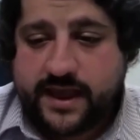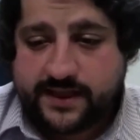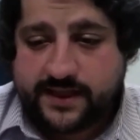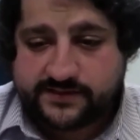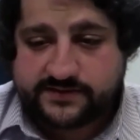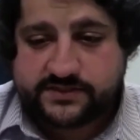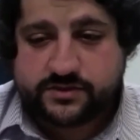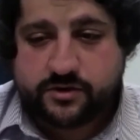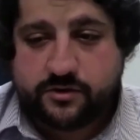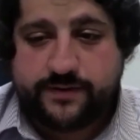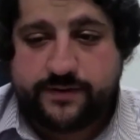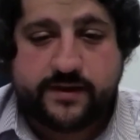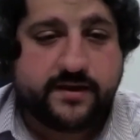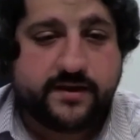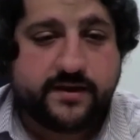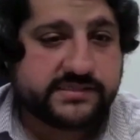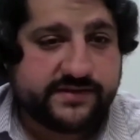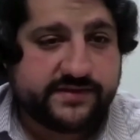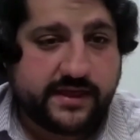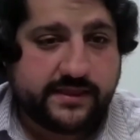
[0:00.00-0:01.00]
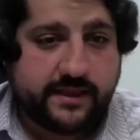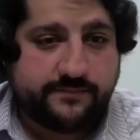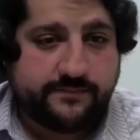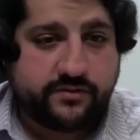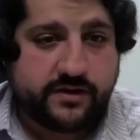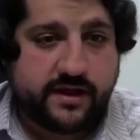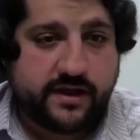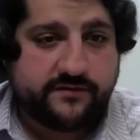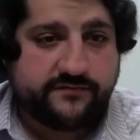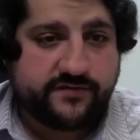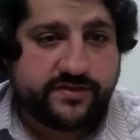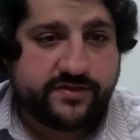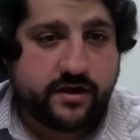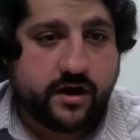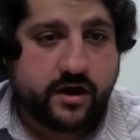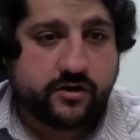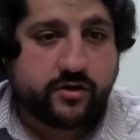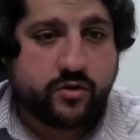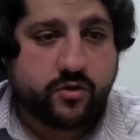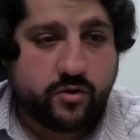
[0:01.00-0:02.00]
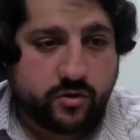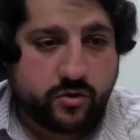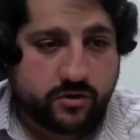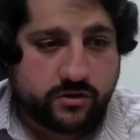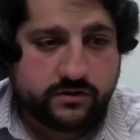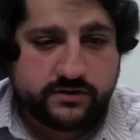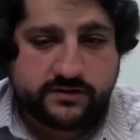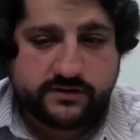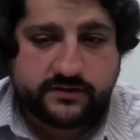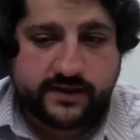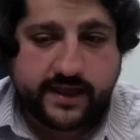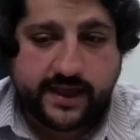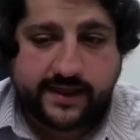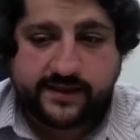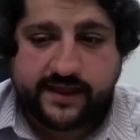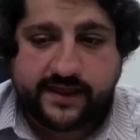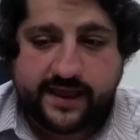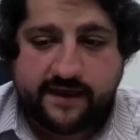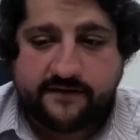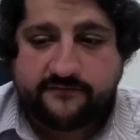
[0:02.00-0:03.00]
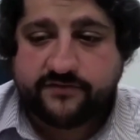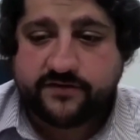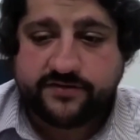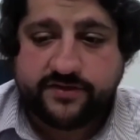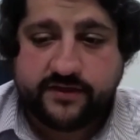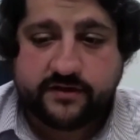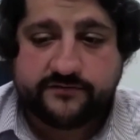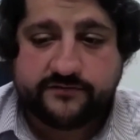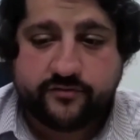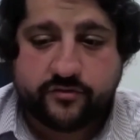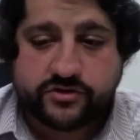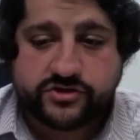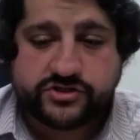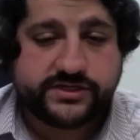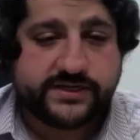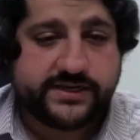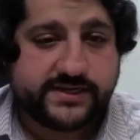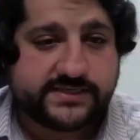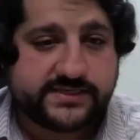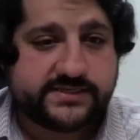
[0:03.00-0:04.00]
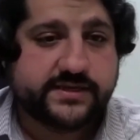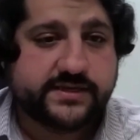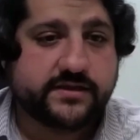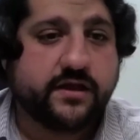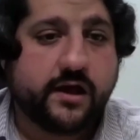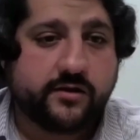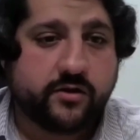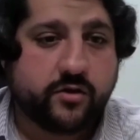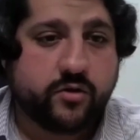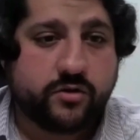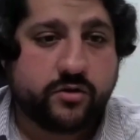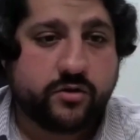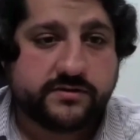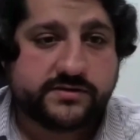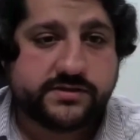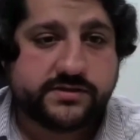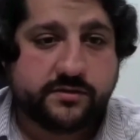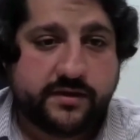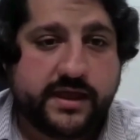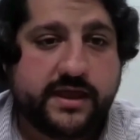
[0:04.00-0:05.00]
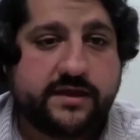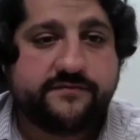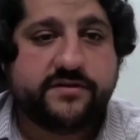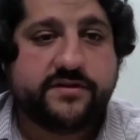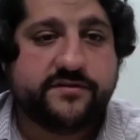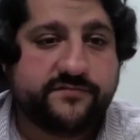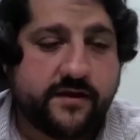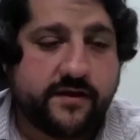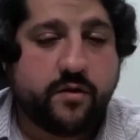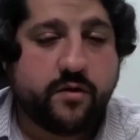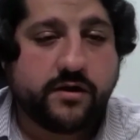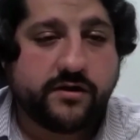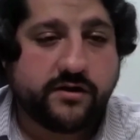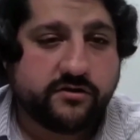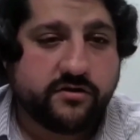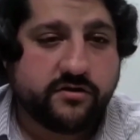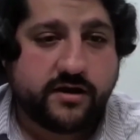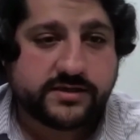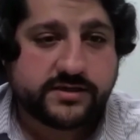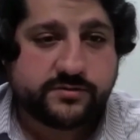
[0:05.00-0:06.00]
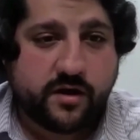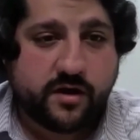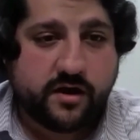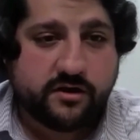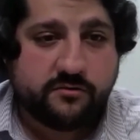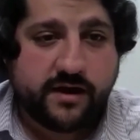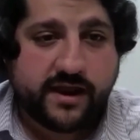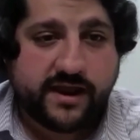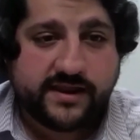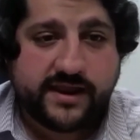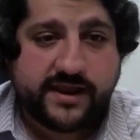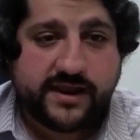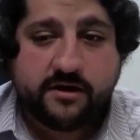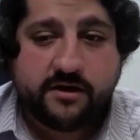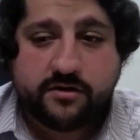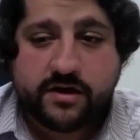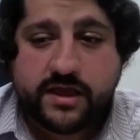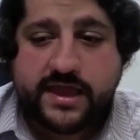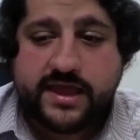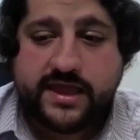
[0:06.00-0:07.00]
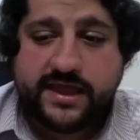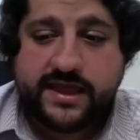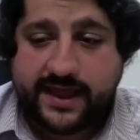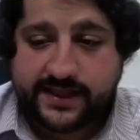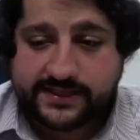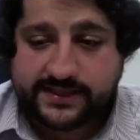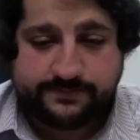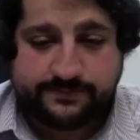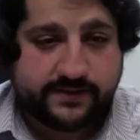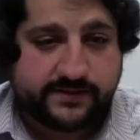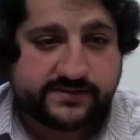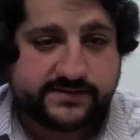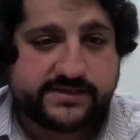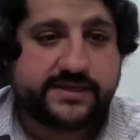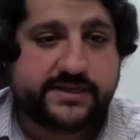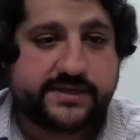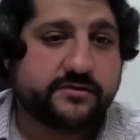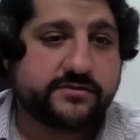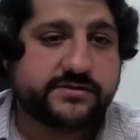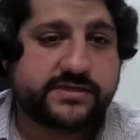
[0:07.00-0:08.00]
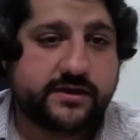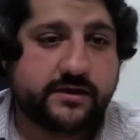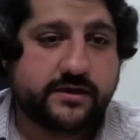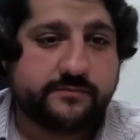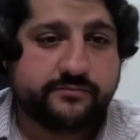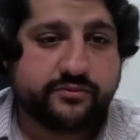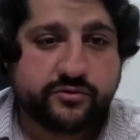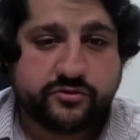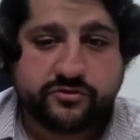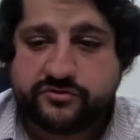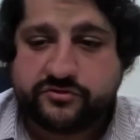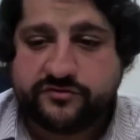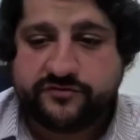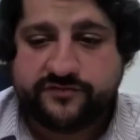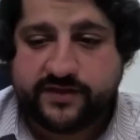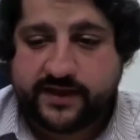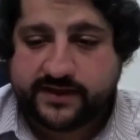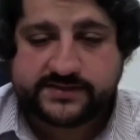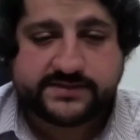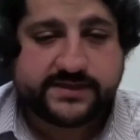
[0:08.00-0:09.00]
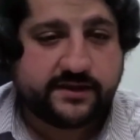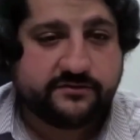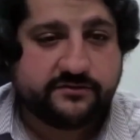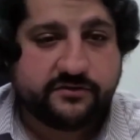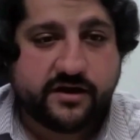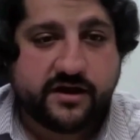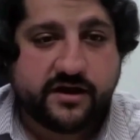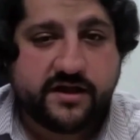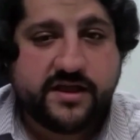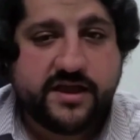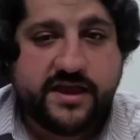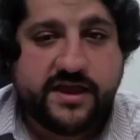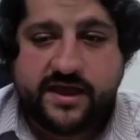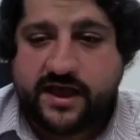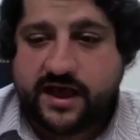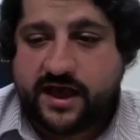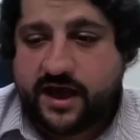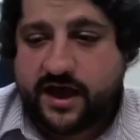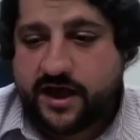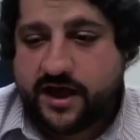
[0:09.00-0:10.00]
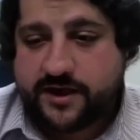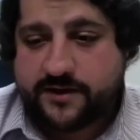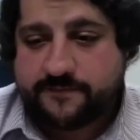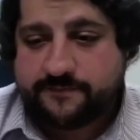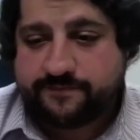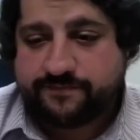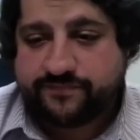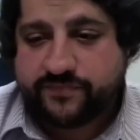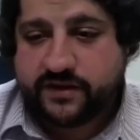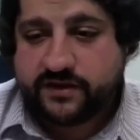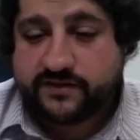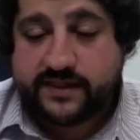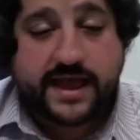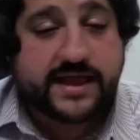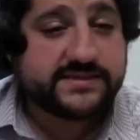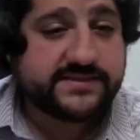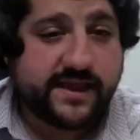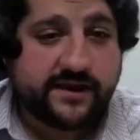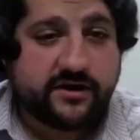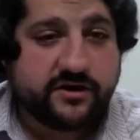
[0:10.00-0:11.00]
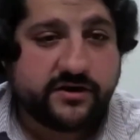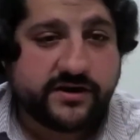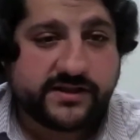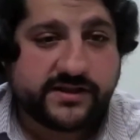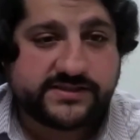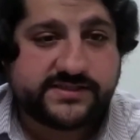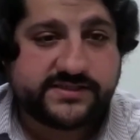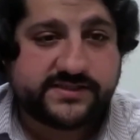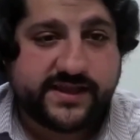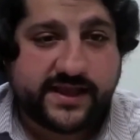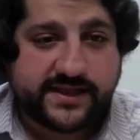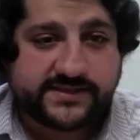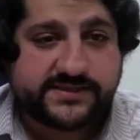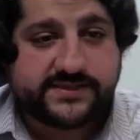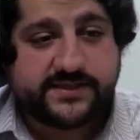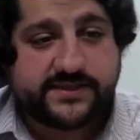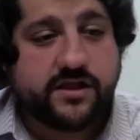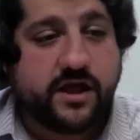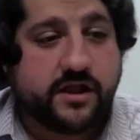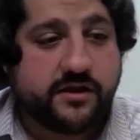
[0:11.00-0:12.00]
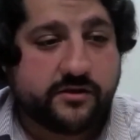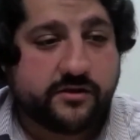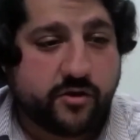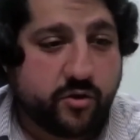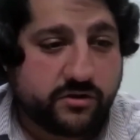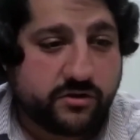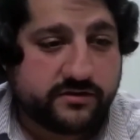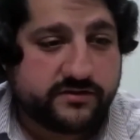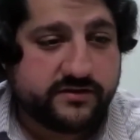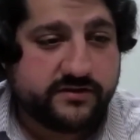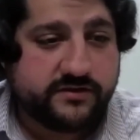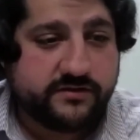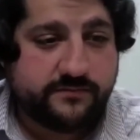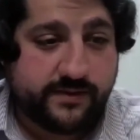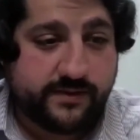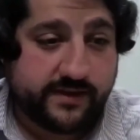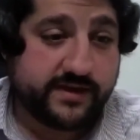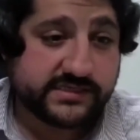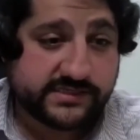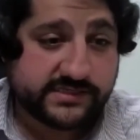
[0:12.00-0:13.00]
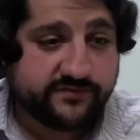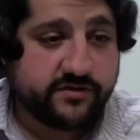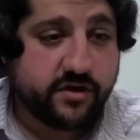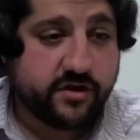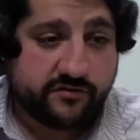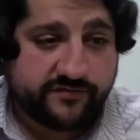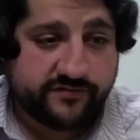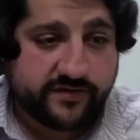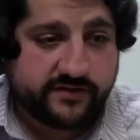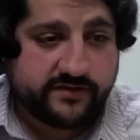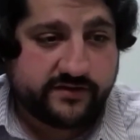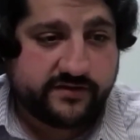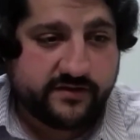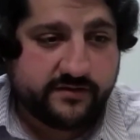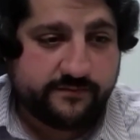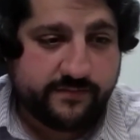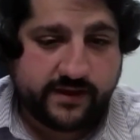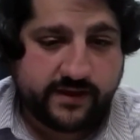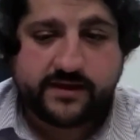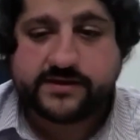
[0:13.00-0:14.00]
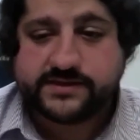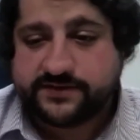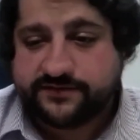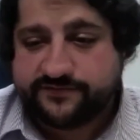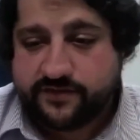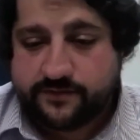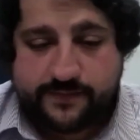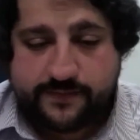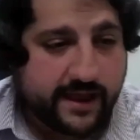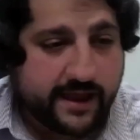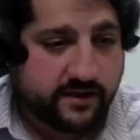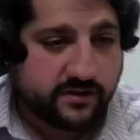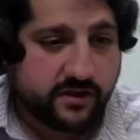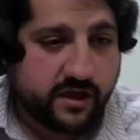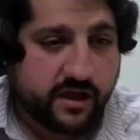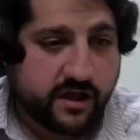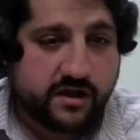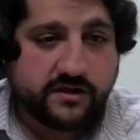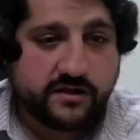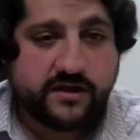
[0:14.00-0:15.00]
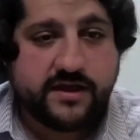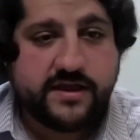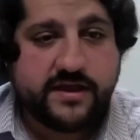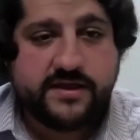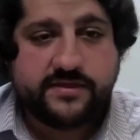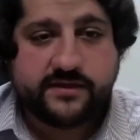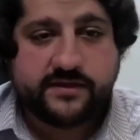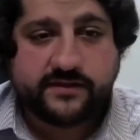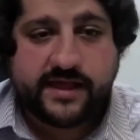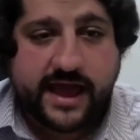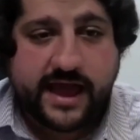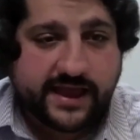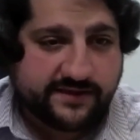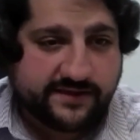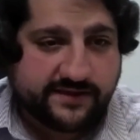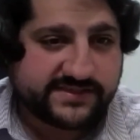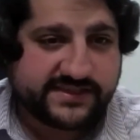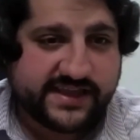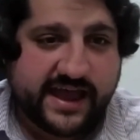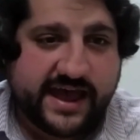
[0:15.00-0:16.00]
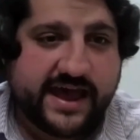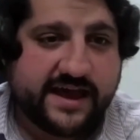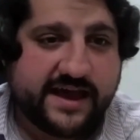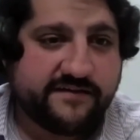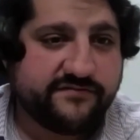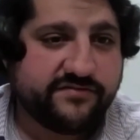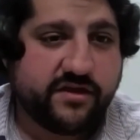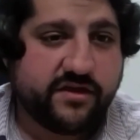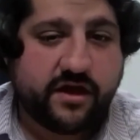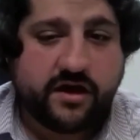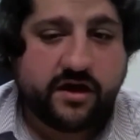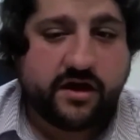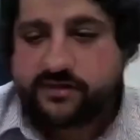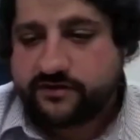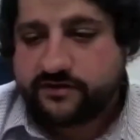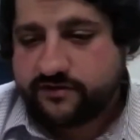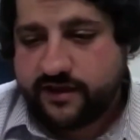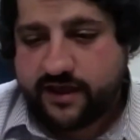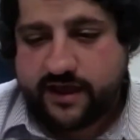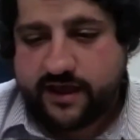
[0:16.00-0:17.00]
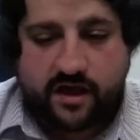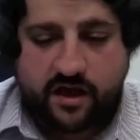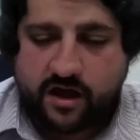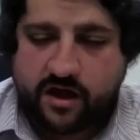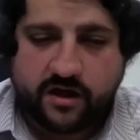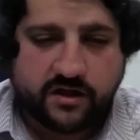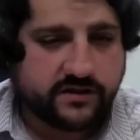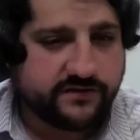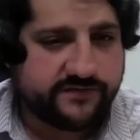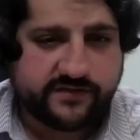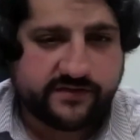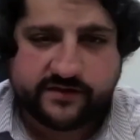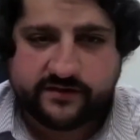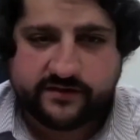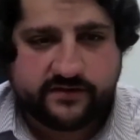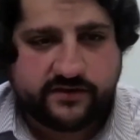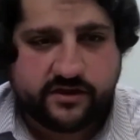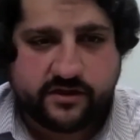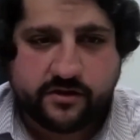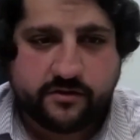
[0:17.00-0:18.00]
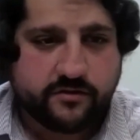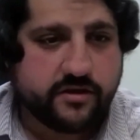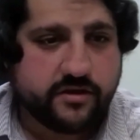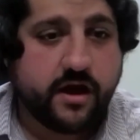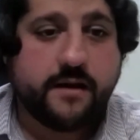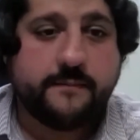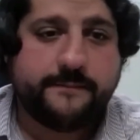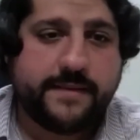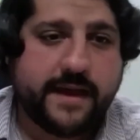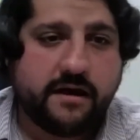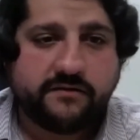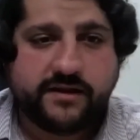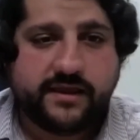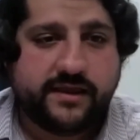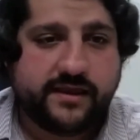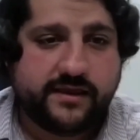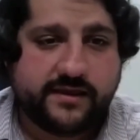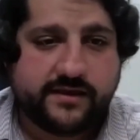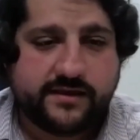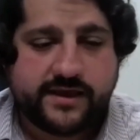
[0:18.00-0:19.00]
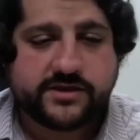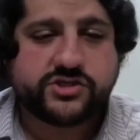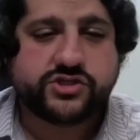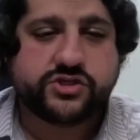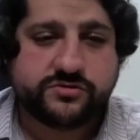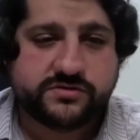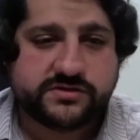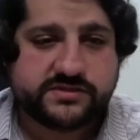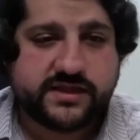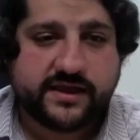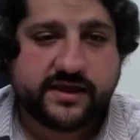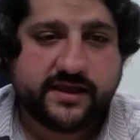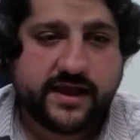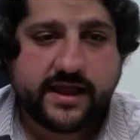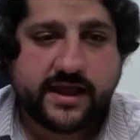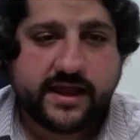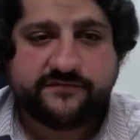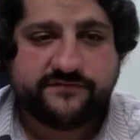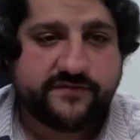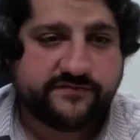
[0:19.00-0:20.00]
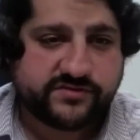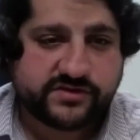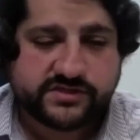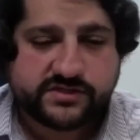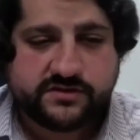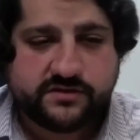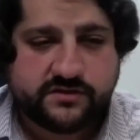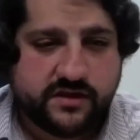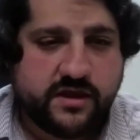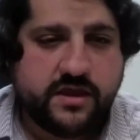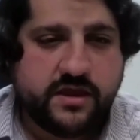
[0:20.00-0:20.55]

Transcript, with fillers: And so, because of that, they put everything on hold, and everything unfortunately is still on hold. So, even if I want a crosswalk right now, it's been DOT approved, et cetera. Um, last I heard, it's it's still on hold because of COVID, because of the backlog, the lack of staff, the, the all of the you know compounding issues that kind of have just